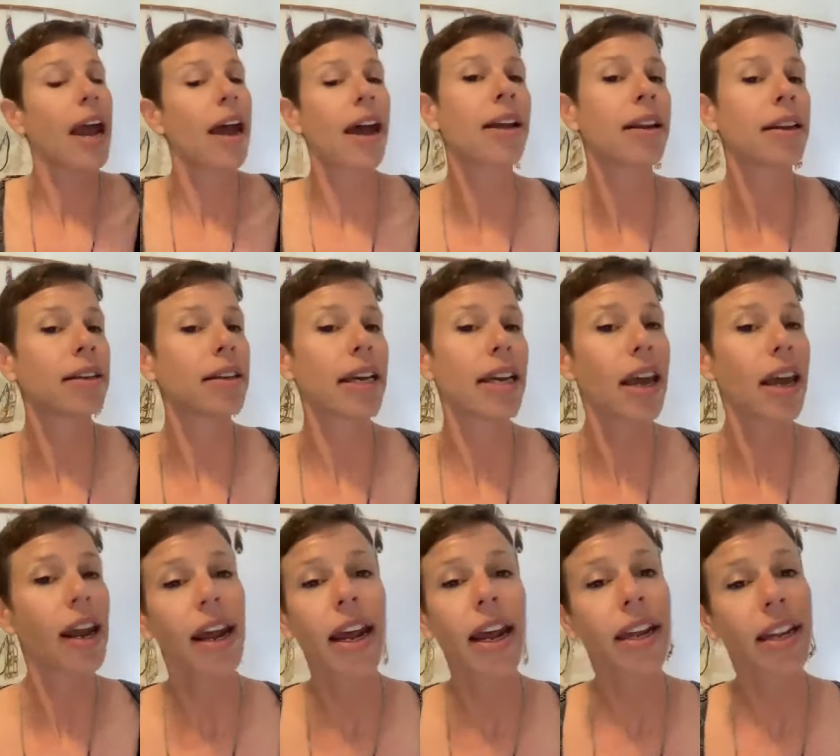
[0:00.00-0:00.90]
And I
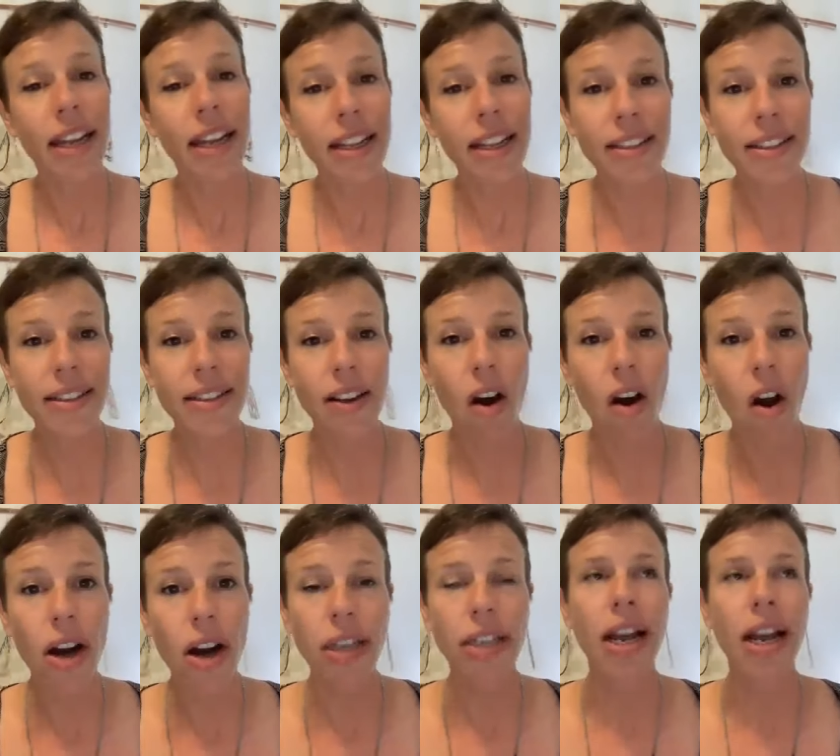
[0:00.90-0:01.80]
get it. It's
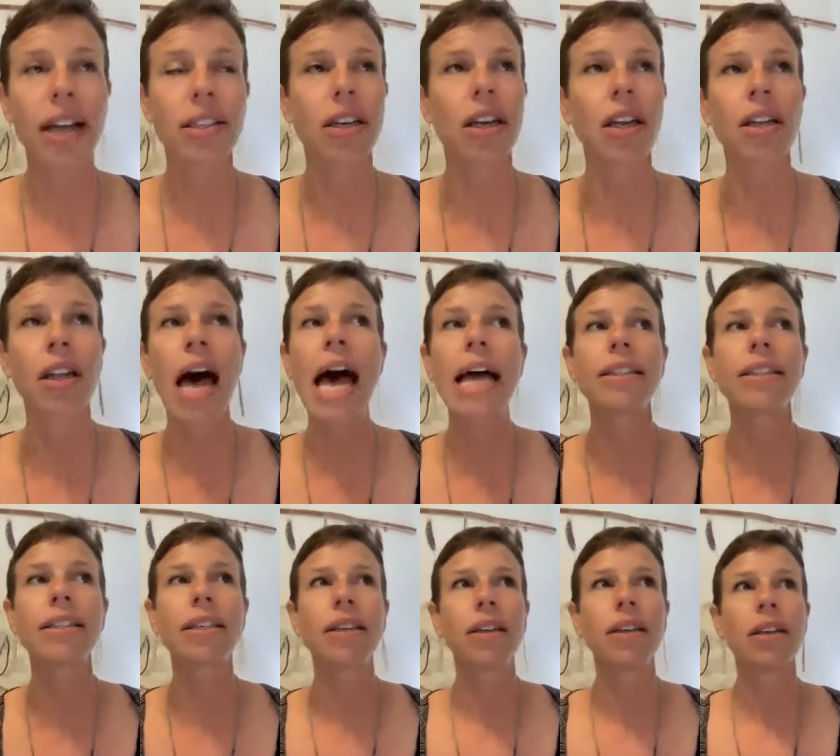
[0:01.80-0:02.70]
hard not to
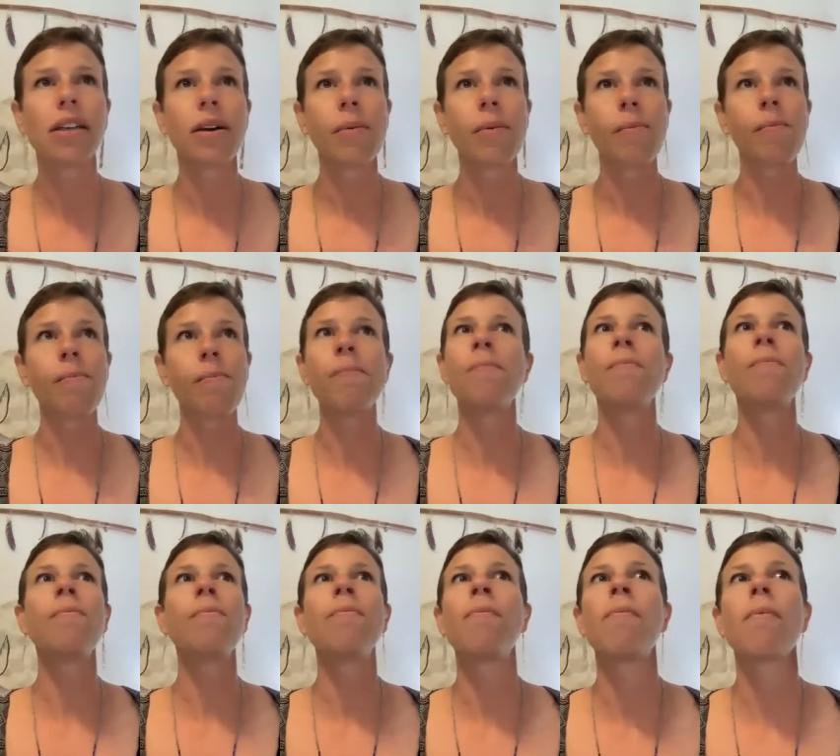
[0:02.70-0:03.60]
let
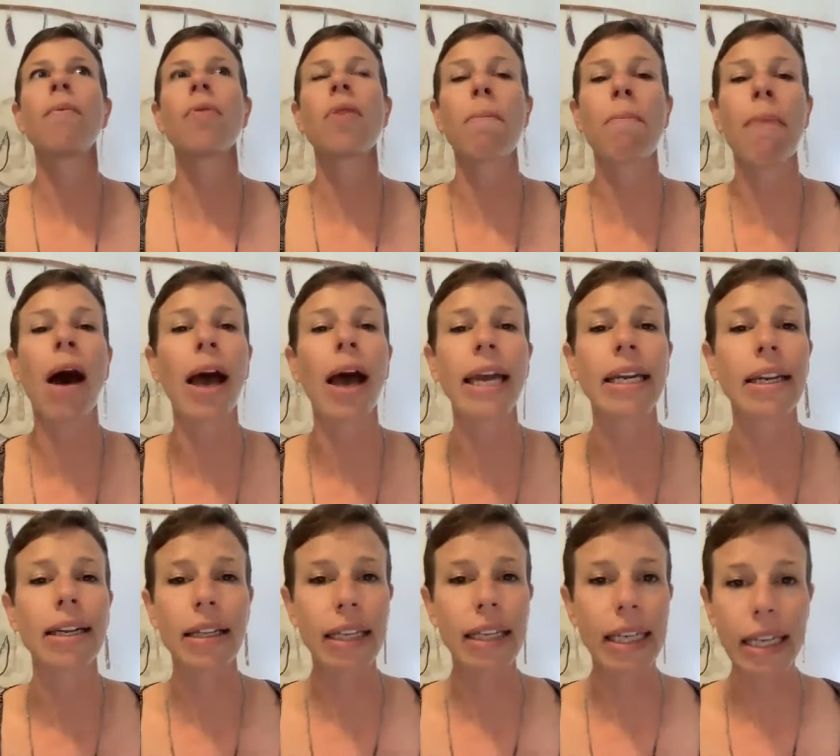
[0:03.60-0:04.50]
mm, the
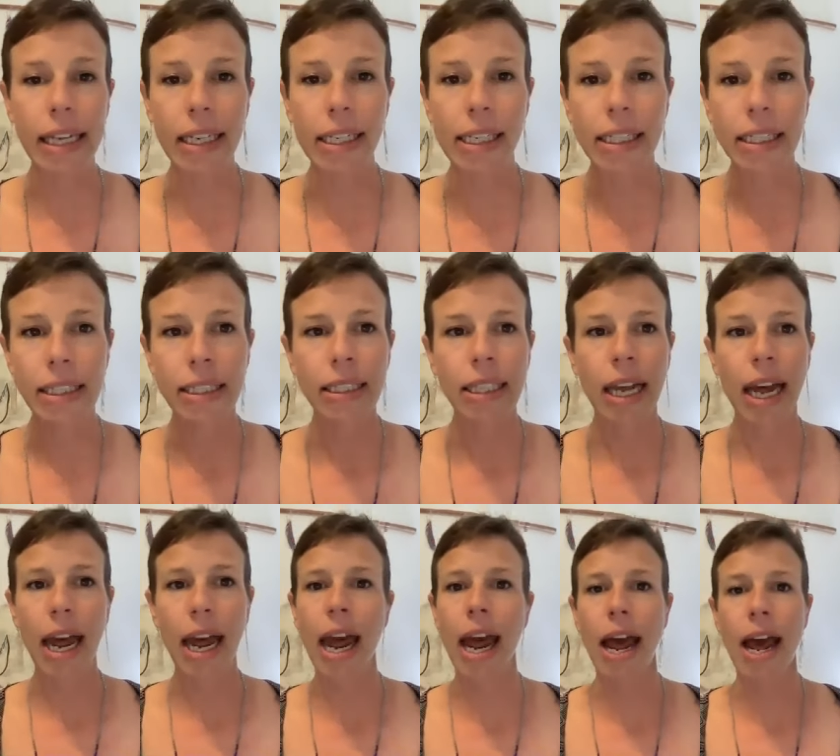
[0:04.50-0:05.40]
mind lead
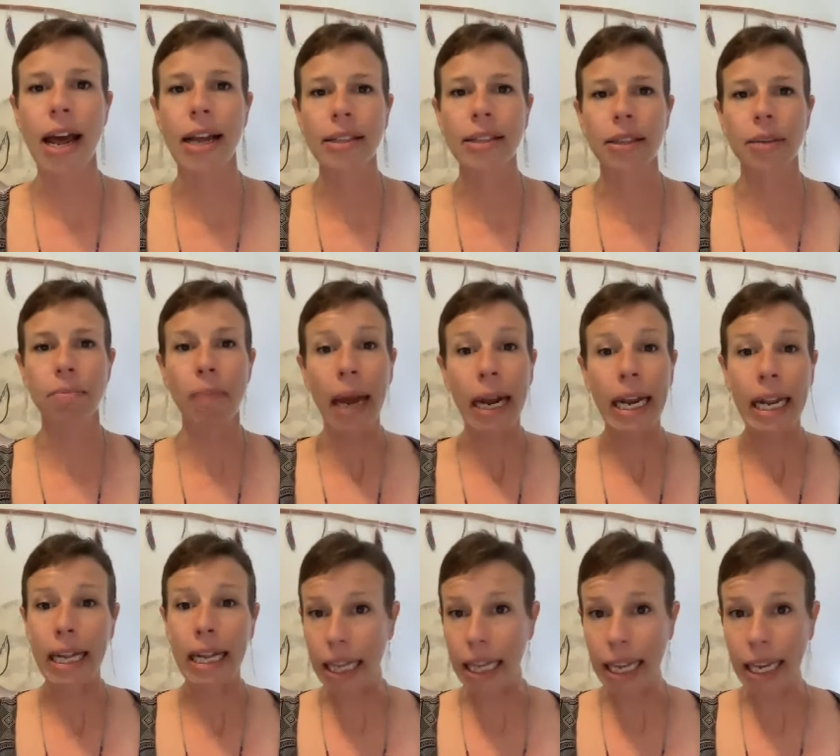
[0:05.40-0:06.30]
and
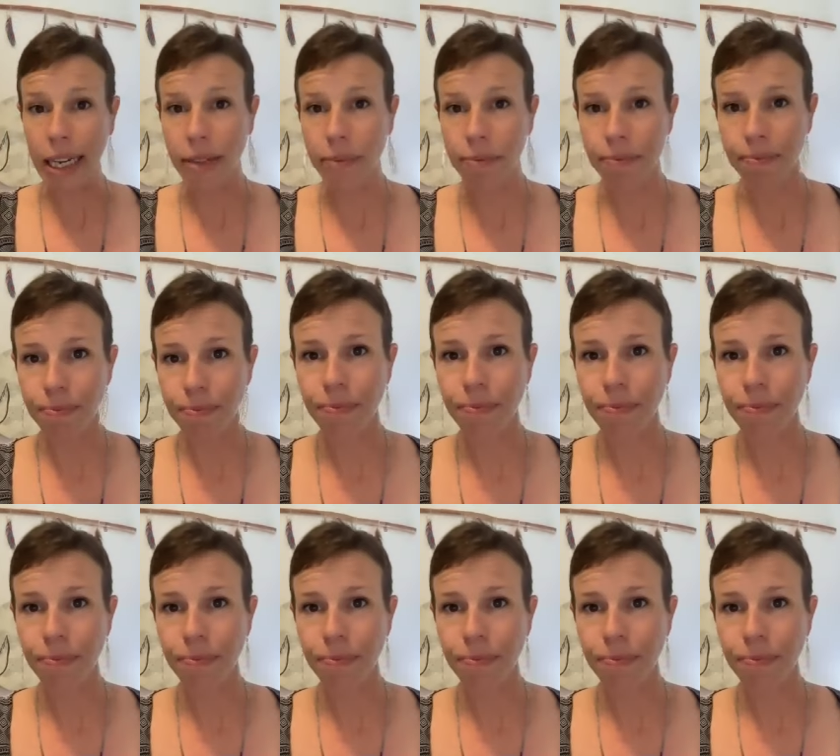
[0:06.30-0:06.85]
money lead.